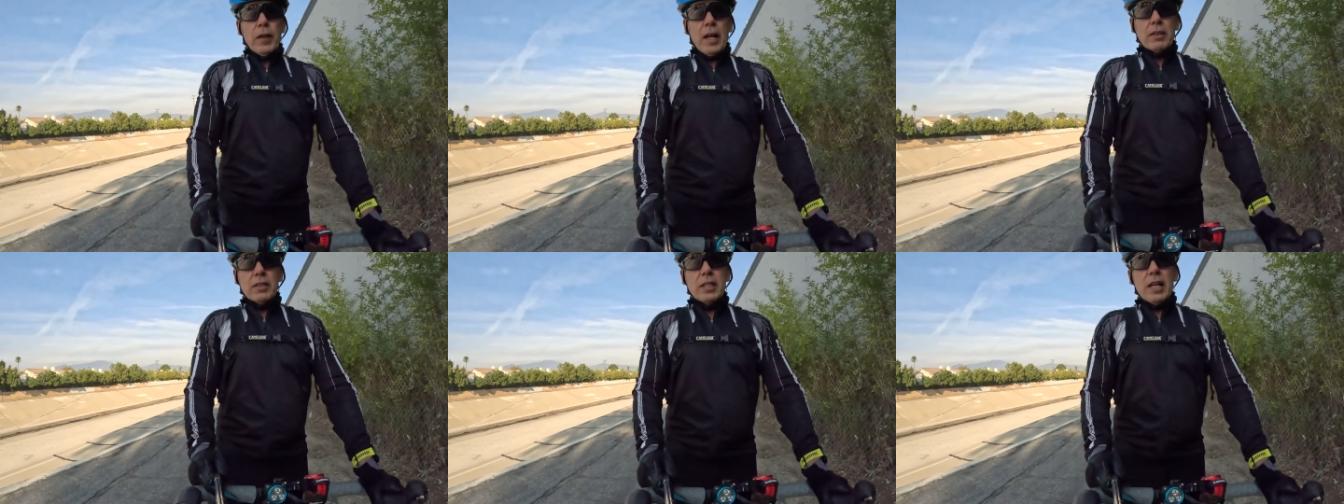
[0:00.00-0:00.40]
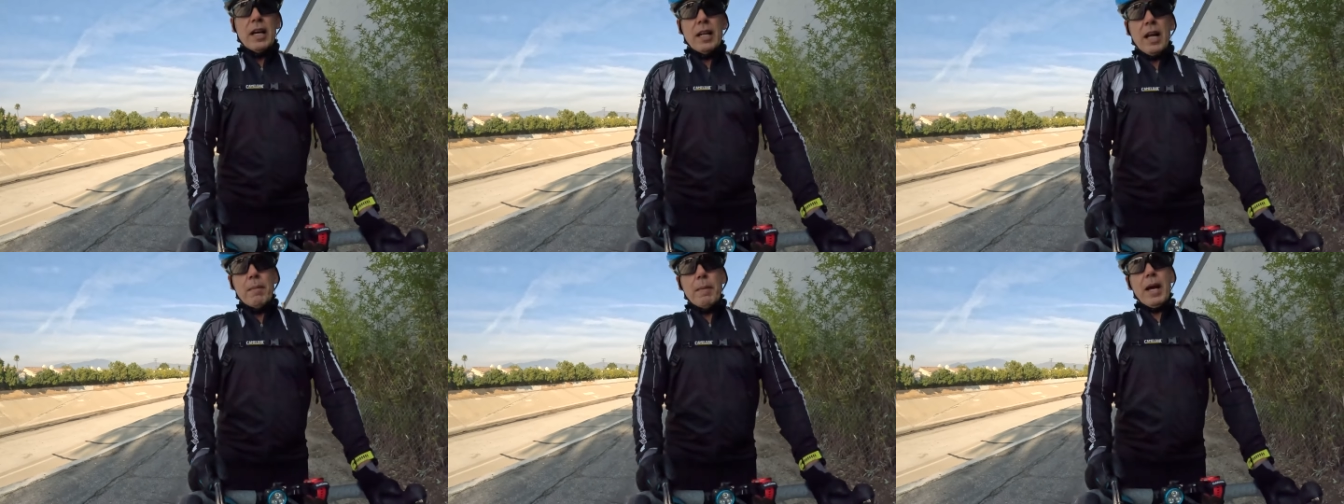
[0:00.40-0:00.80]
outside
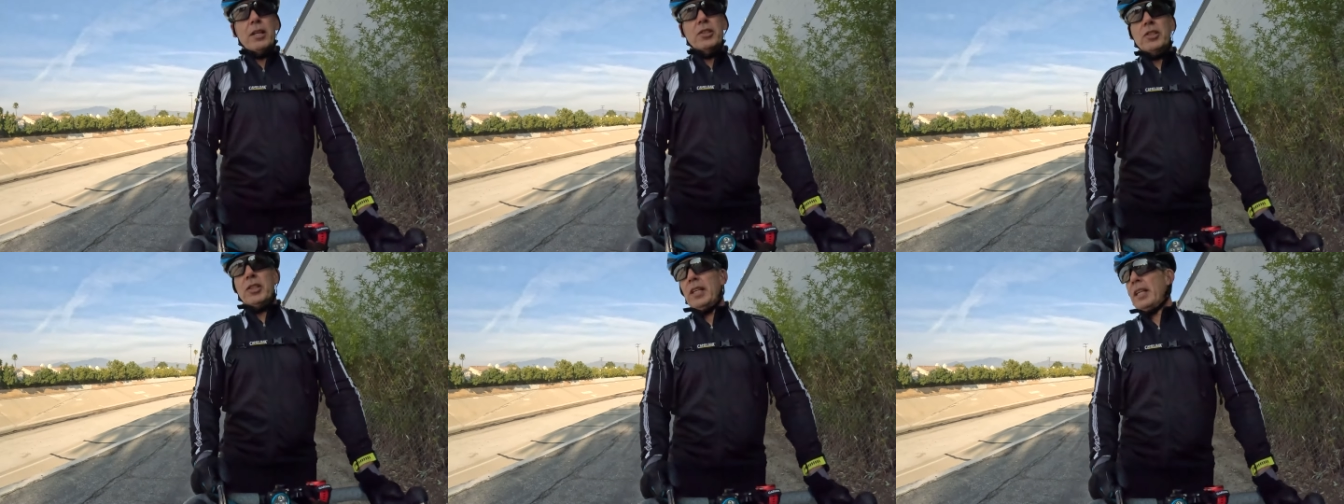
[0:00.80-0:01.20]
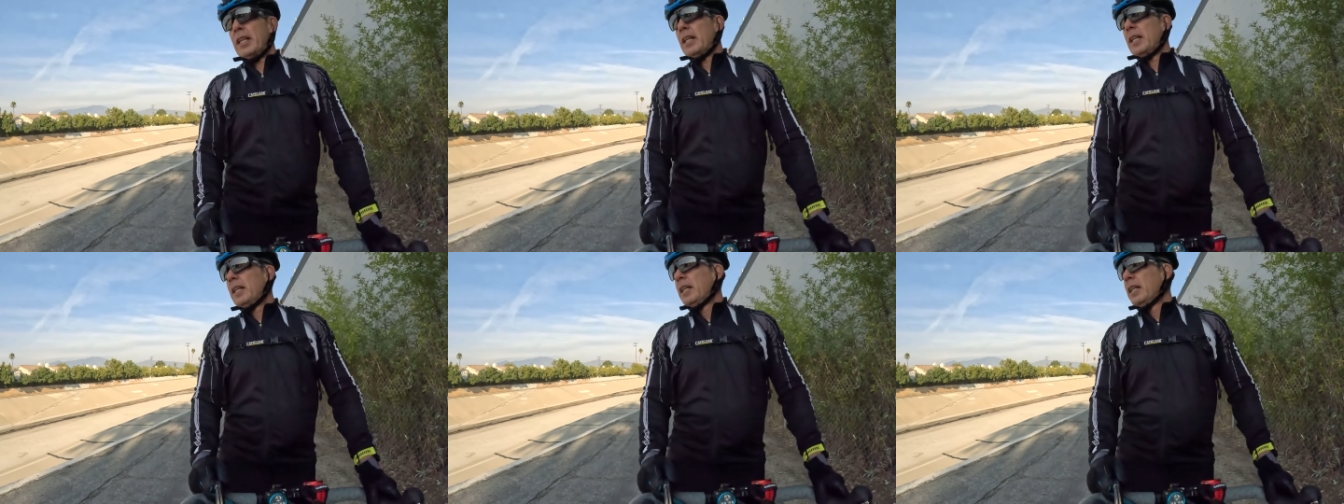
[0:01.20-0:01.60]
I'm actually
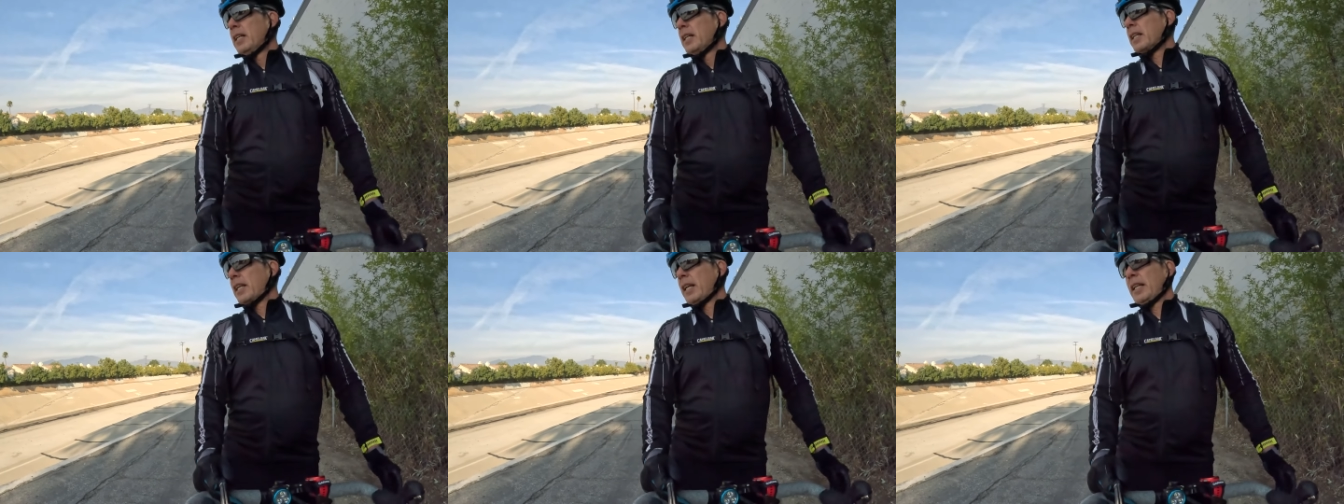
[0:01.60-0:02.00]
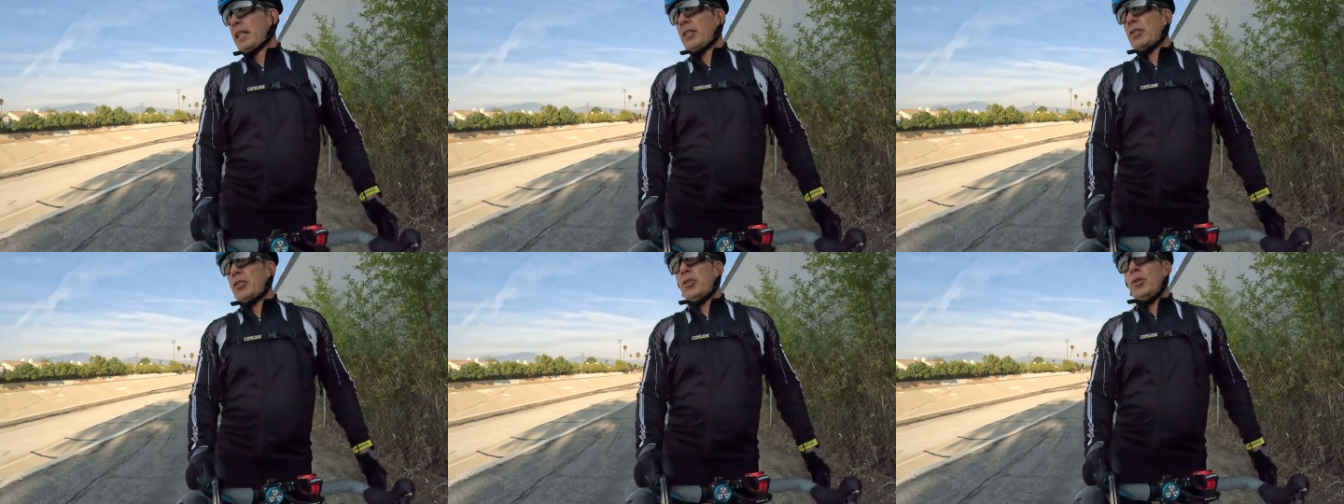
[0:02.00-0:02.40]

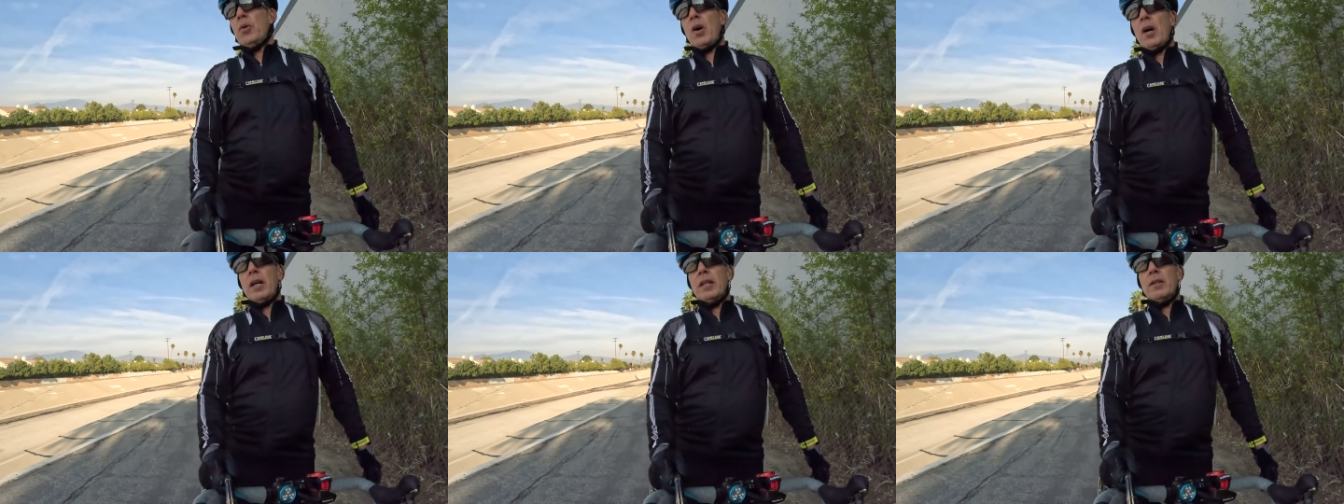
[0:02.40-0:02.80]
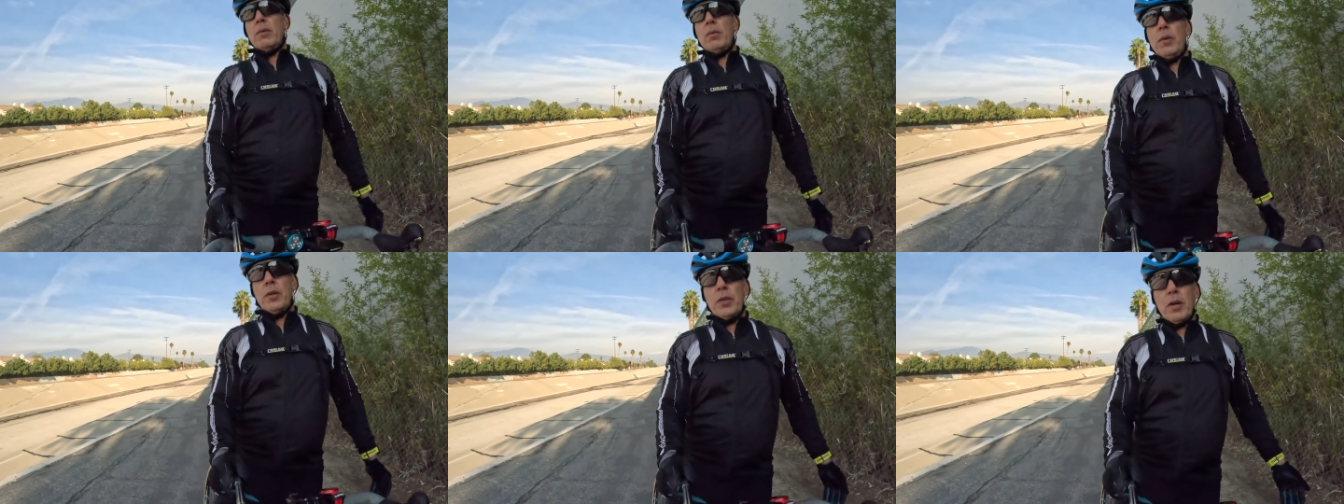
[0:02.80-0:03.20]
getting too hot
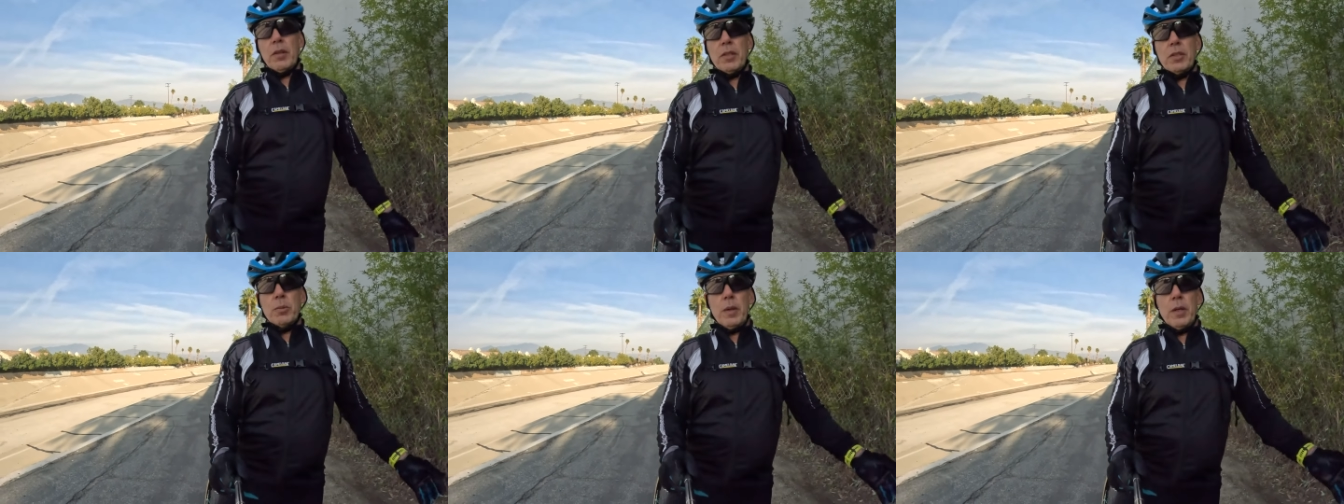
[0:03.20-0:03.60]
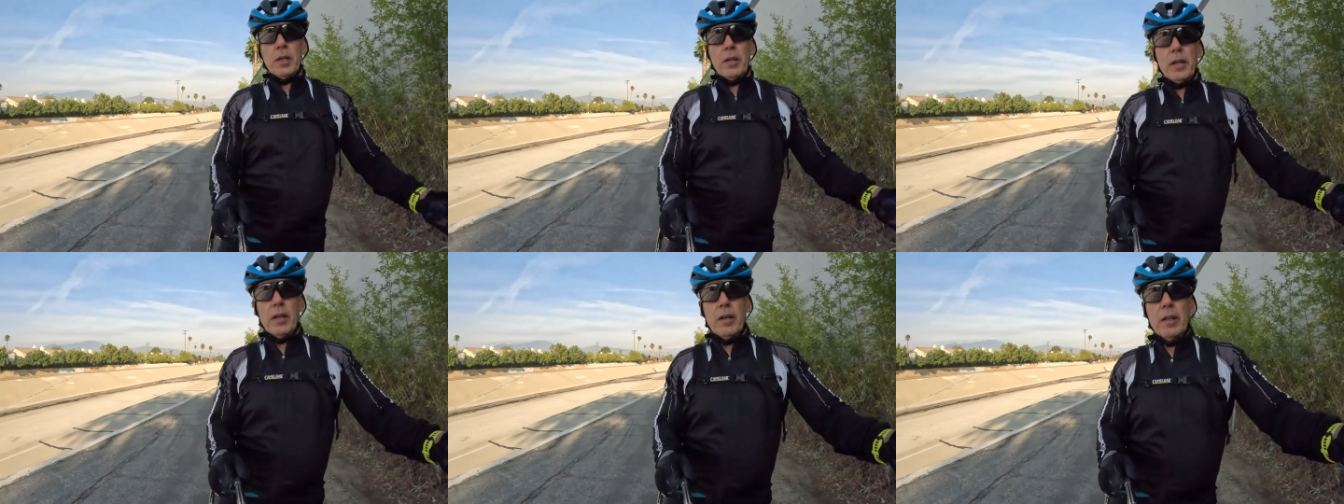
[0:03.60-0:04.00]
with all this winter
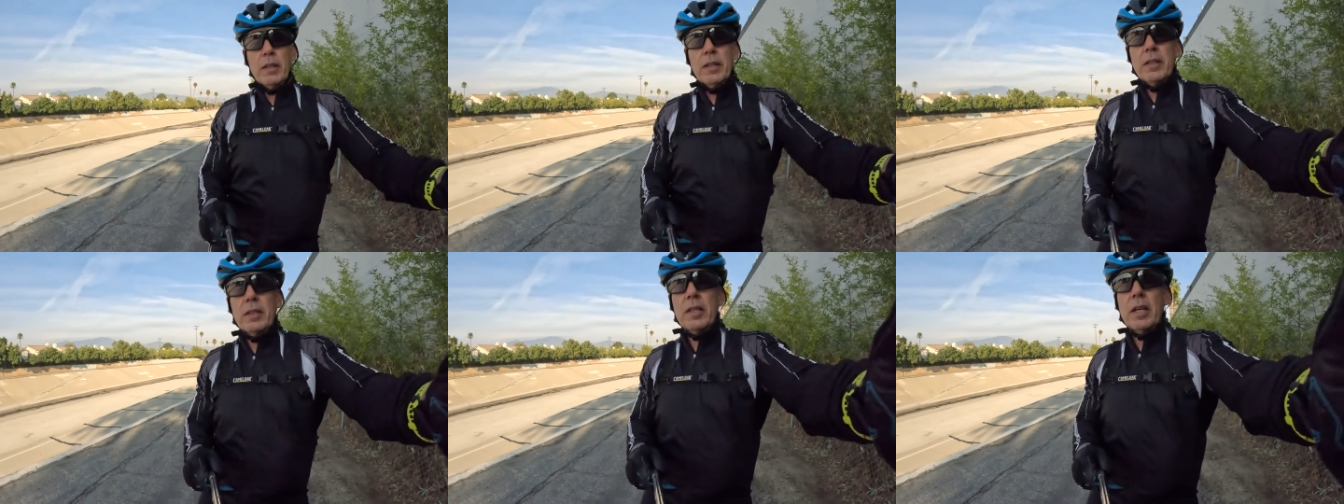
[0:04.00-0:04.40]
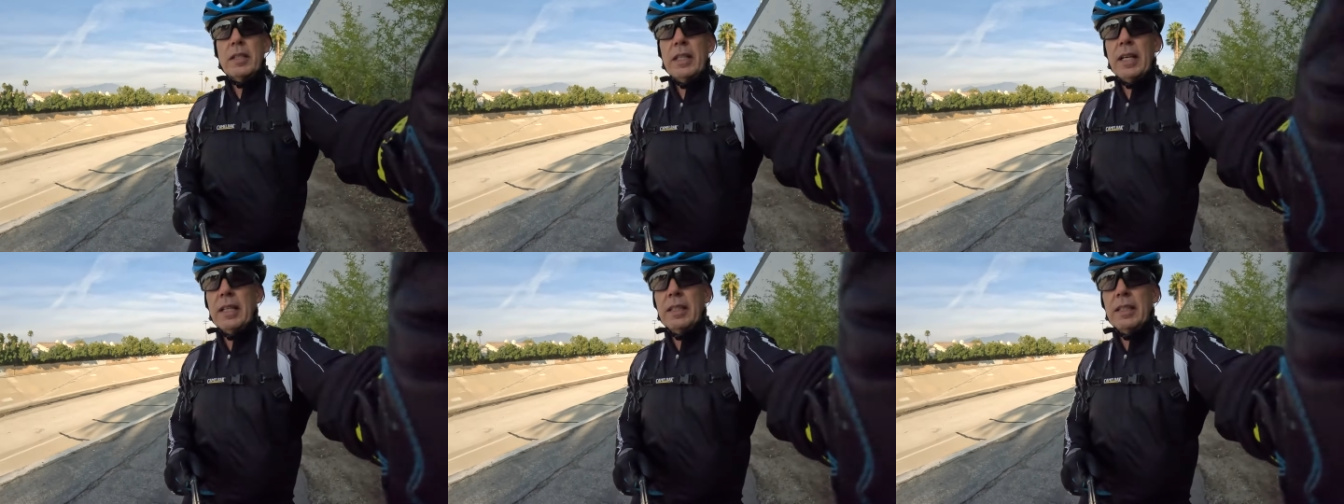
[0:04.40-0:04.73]
gear on. Talk to you guys